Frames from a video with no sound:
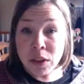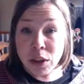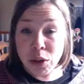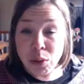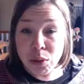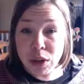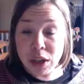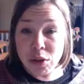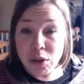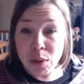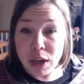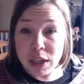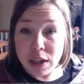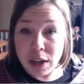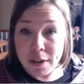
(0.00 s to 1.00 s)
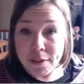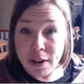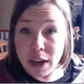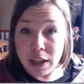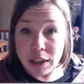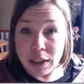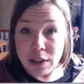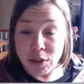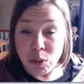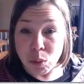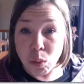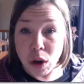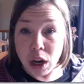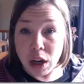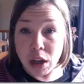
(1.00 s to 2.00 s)
you need to identify at least
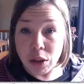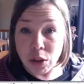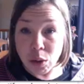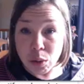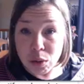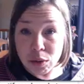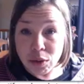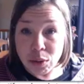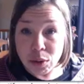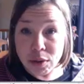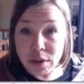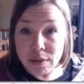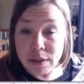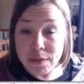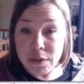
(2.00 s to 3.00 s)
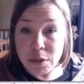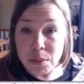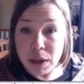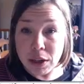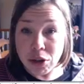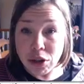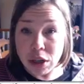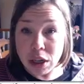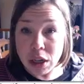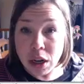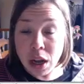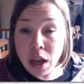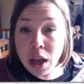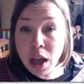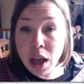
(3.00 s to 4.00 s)
one local source of information
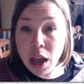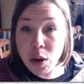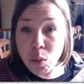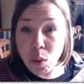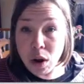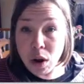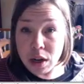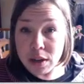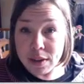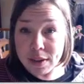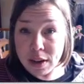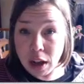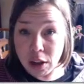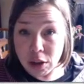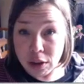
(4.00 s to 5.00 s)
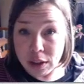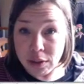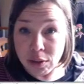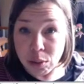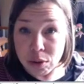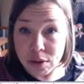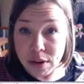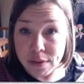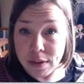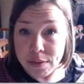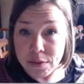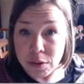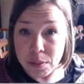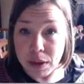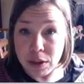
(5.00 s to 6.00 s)
and one scholarly source of
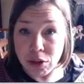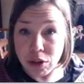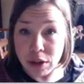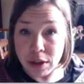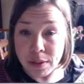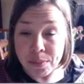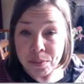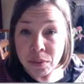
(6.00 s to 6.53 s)
information.